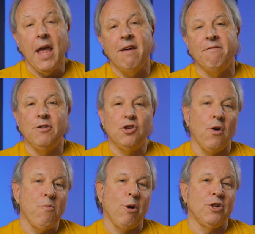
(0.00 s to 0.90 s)
If you
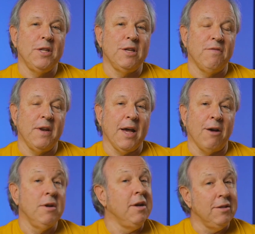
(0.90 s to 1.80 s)
enjoyed watching this video,
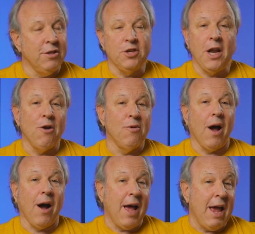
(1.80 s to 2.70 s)
did you know
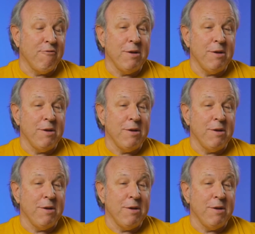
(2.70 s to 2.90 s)
every